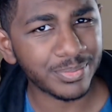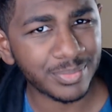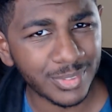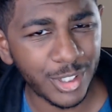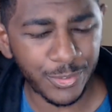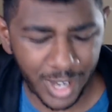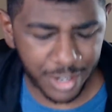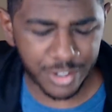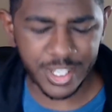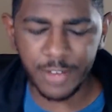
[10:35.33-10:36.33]
You'll
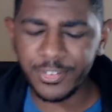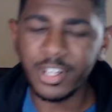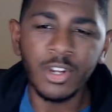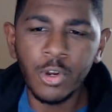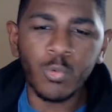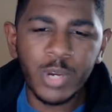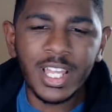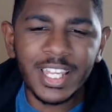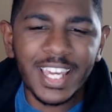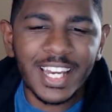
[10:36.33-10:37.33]
find yourself
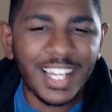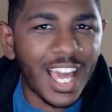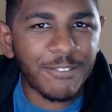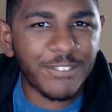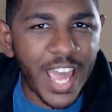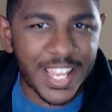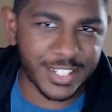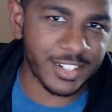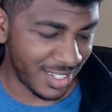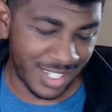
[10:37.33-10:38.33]
reeling in a lot
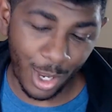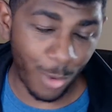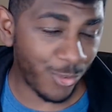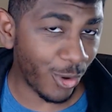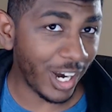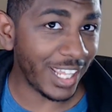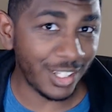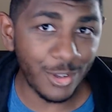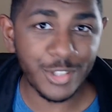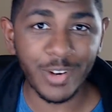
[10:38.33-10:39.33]
faster. So for a
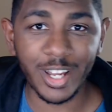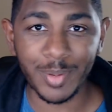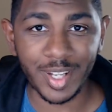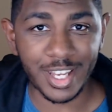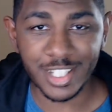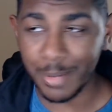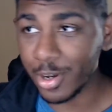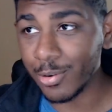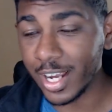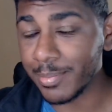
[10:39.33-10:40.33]
loose recommendation, I'm
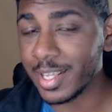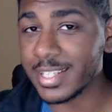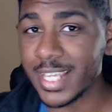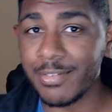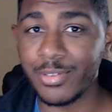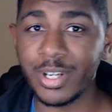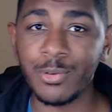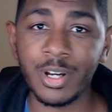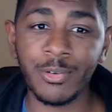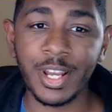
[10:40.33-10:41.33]
going to recommend a 7:3 to
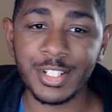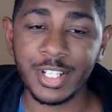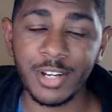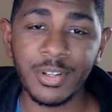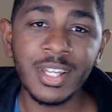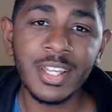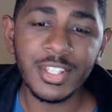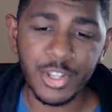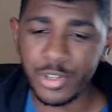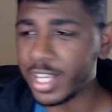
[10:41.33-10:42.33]
1 ratio
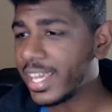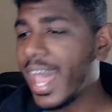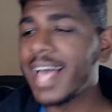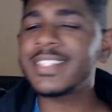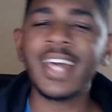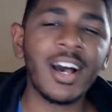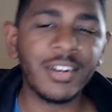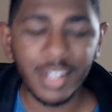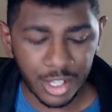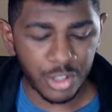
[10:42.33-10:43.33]
so you can cast
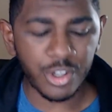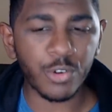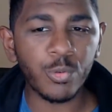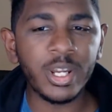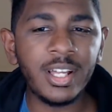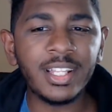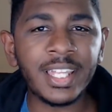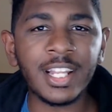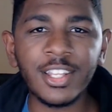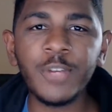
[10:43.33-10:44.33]
out, you can reel
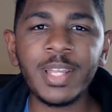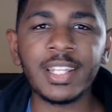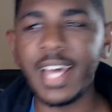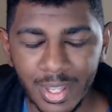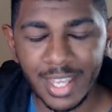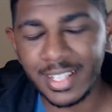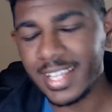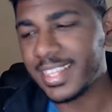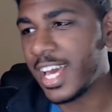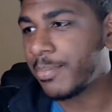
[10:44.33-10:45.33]
in a little bit less and
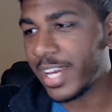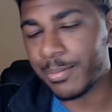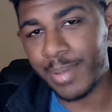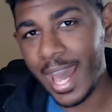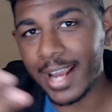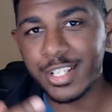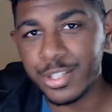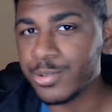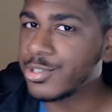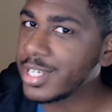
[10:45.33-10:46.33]
get that bait back to
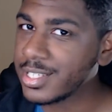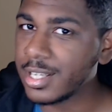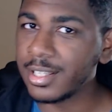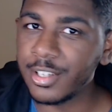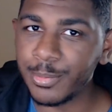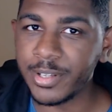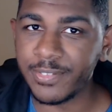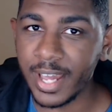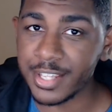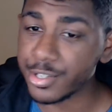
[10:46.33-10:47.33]
you just a little bit
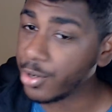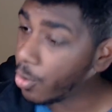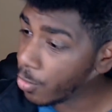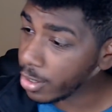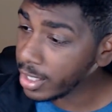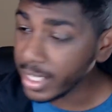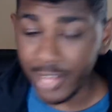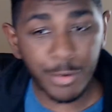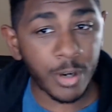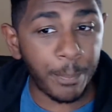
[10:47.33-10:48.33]
faster. Or
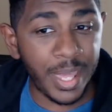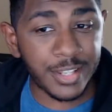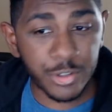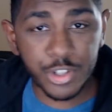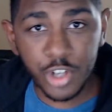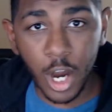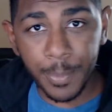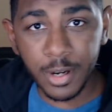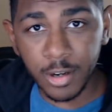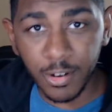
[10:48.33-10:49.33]
if you want a pencil
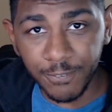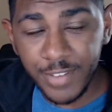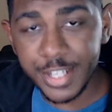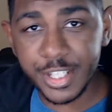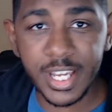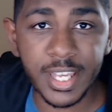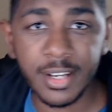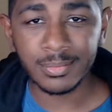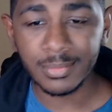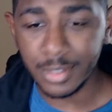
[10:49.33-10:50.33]
sharpener or fish
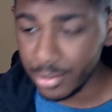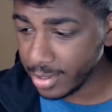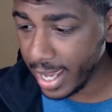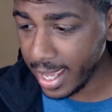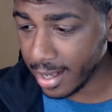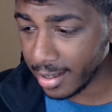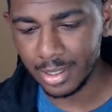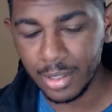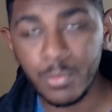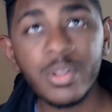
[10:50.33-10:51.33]
in, you can.
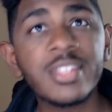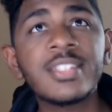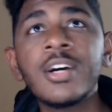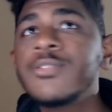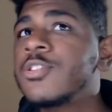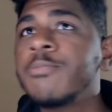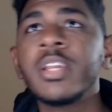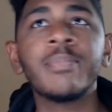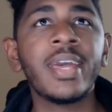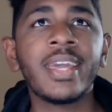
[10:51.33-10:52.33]
With so
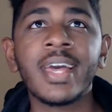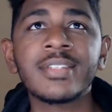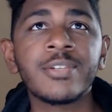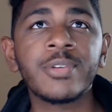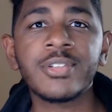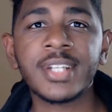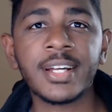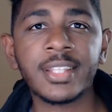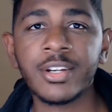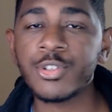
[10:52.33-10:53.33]
many bait casting reels
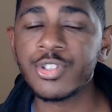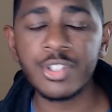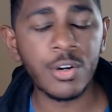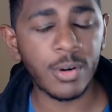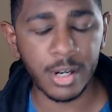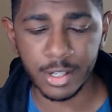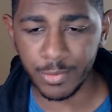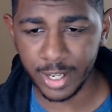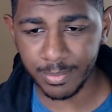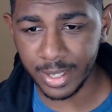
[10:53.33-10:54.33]
out there, it's so hard to
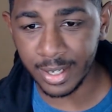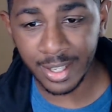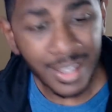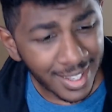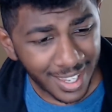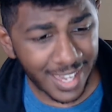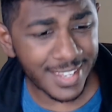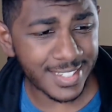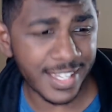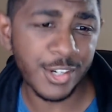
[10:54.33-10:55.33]
recommend
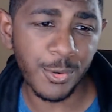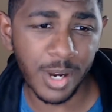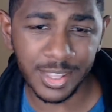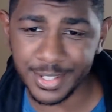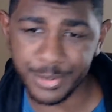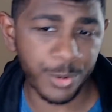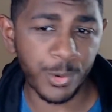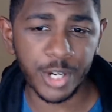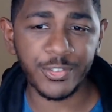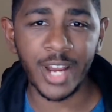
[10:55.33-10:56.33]
any single one that's going to
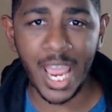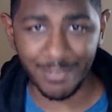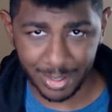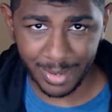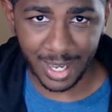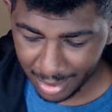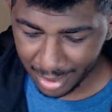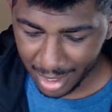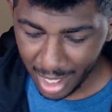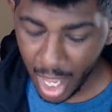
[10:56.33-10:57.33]
work for everybody.
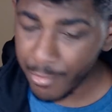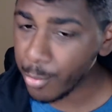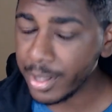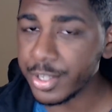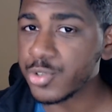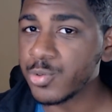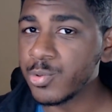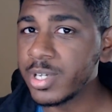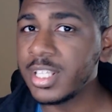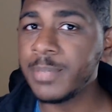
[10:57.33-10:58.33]
However, one that's
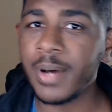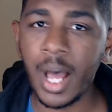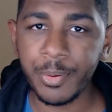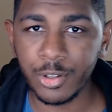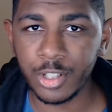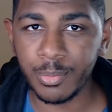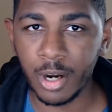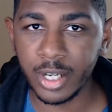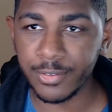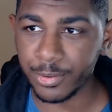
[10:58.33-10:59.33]
really popular in the
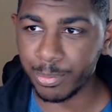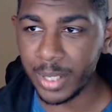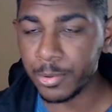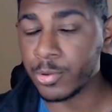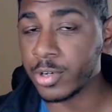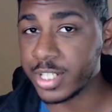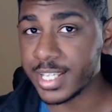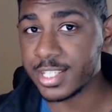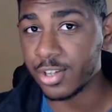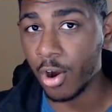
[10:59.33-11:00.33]
market for people who are
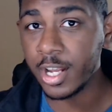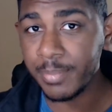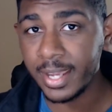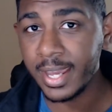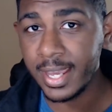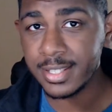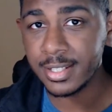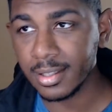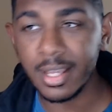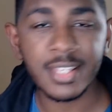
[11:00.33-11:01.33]
just starting bait casting is